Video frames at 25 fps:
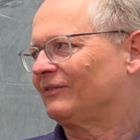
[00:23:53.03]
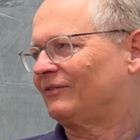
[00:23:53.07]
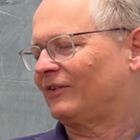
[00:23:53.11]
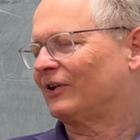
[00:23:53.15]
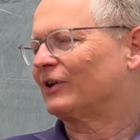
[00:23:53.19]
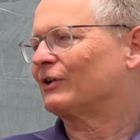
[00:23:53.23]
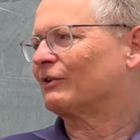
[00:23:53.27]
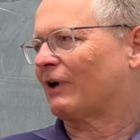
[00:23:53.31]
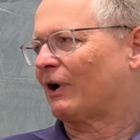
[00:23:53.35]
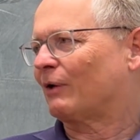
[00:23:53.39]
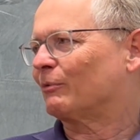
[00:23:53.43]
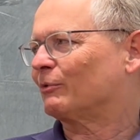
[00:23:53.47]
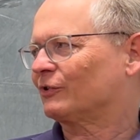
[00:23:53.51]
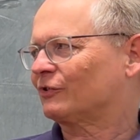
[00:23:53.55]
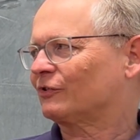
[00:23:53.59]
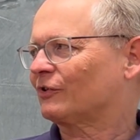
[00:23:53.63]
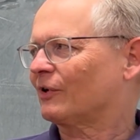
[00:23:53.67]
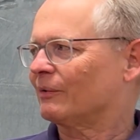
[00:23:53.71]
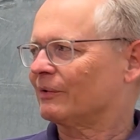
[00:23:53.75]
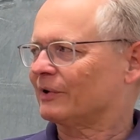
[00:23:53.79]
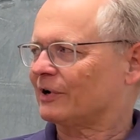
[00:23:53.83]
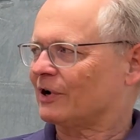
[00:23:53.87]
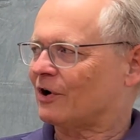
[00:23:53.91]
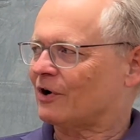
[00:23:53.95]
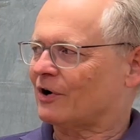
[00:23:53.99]
figure out what's
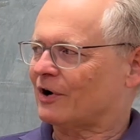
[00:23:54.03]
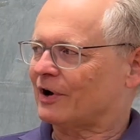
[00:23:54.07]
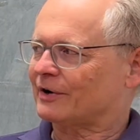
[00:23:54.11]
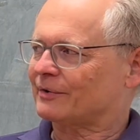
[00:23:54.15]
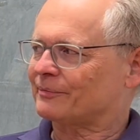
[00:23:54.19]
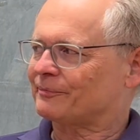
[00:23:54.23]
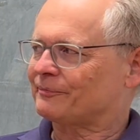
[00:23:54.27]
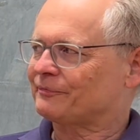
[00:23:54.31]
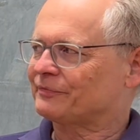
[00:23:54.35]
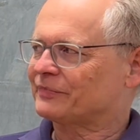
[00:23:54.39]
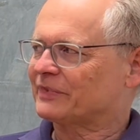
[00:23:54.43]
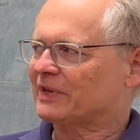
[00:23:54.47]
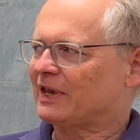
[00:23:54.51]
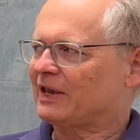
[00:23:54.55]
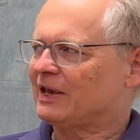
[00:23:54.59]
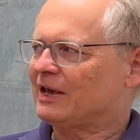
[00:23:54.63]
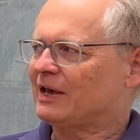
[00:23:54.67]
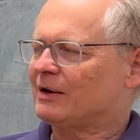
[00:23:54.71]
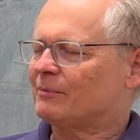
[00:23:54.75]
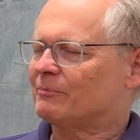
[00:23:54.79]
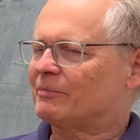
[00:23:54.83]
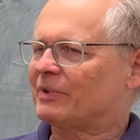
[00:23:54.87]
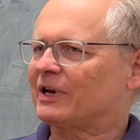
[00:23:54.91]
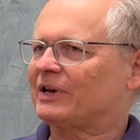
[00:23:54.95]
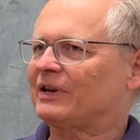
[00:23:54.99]
going on.
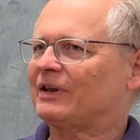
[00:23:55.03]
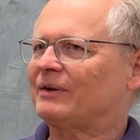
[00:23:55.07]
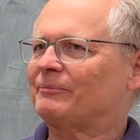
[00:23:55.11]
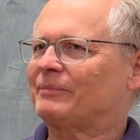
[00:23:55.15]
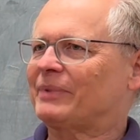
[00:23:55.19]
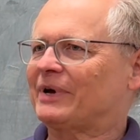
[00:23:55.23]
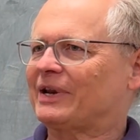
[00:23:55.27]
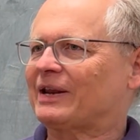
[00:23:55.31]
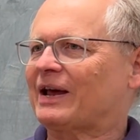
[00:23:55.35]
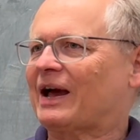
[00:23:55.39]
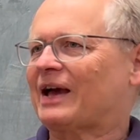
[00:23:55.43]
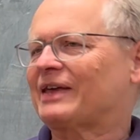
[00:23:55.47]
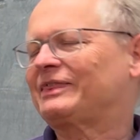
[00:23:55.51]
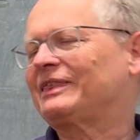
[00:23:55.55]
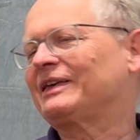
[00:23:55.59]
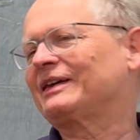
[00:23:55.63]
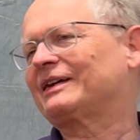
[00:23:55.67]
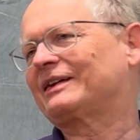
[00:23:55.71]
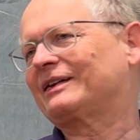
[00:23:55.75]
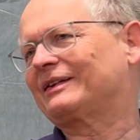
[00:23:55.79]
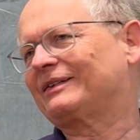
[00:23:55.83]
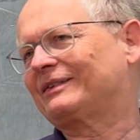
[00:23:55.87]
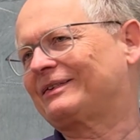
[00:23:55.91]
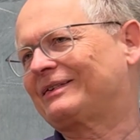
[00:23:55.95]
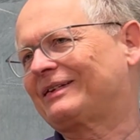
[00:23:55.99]
But I
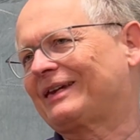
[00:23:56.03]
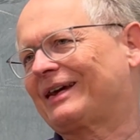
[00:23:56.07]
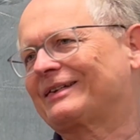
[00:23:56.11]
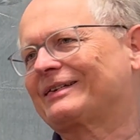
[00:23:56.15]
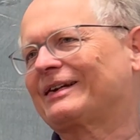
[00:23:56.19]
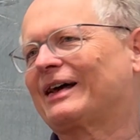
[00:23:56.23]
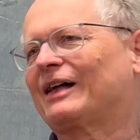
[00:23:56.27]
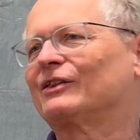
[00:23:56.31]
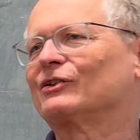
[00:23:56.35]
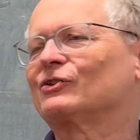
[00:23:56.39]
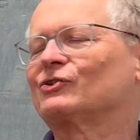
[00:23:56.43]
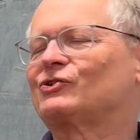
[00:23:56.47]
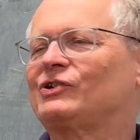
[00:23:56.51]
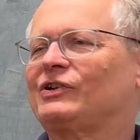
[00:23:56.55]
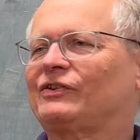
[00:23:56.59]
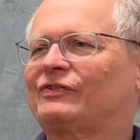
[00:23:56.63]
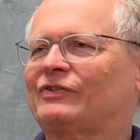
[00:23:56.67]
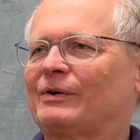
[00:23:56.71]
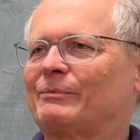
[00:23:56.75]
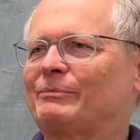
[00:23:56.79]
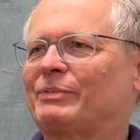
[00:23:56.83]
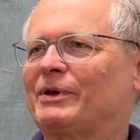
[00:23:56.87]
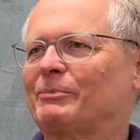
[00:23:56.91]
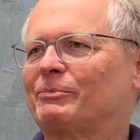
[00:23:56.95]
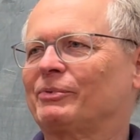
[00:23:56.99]
think technology.
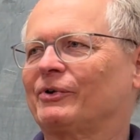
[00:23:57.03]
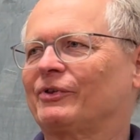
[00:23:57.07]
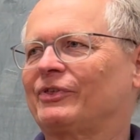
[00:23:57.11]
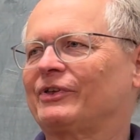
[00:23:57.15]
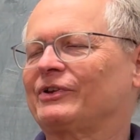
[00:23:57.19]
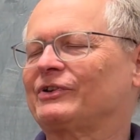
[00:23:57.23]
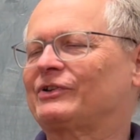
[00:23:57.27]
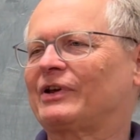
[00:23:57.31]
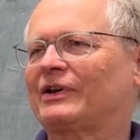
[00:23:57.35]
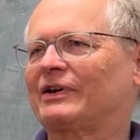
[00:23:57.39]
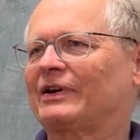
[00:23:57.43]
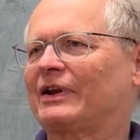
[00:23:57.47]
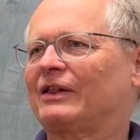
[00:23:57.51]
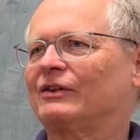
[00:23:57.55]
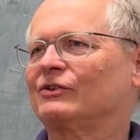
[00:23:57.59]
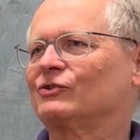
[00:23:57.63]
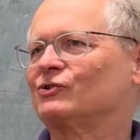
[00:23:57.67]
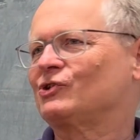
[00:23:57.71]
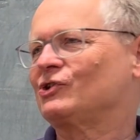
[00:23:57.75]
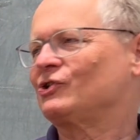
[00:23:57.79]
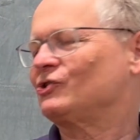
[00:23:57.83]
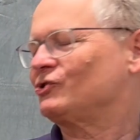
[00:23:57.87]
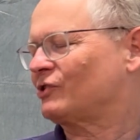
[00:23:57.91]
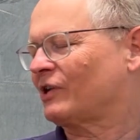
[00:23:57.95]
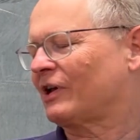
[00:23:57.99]
Some people think
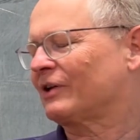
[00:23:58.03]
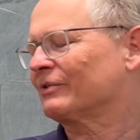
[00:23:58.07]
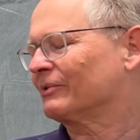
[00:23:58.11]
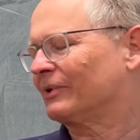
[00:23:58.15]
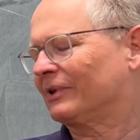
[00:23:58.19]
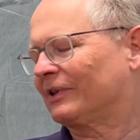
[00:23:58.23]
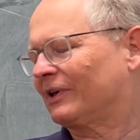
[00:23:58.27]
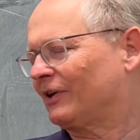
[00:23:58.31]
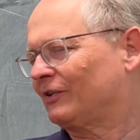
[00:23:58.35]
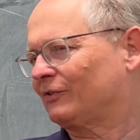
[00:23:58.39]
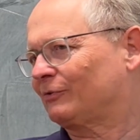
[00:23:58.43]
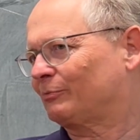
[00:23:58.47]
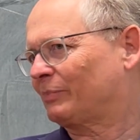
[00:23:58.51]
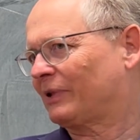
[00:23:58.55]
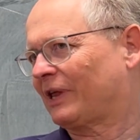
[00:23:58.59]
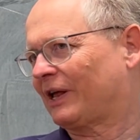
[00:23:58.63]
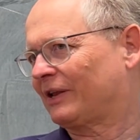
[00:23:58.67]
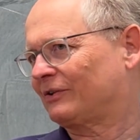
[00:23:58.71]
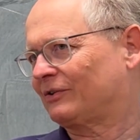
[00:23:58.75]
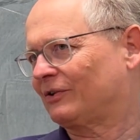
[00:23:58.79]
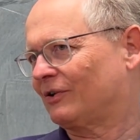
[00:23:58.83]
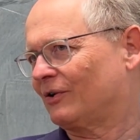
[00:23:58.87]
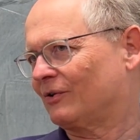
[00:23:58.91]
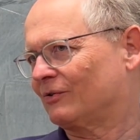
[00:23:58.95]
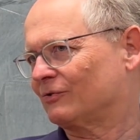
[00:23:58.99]
technology in general has
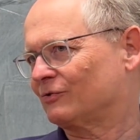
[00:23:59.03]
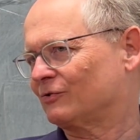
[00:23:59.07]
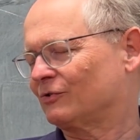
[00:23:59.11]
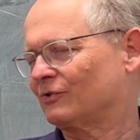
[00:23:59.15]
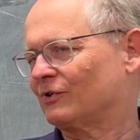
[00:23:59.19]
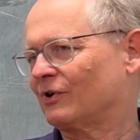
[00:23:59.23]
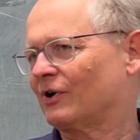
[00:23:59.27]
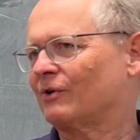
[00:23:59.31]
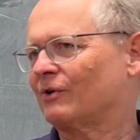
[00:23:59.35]
plateaued.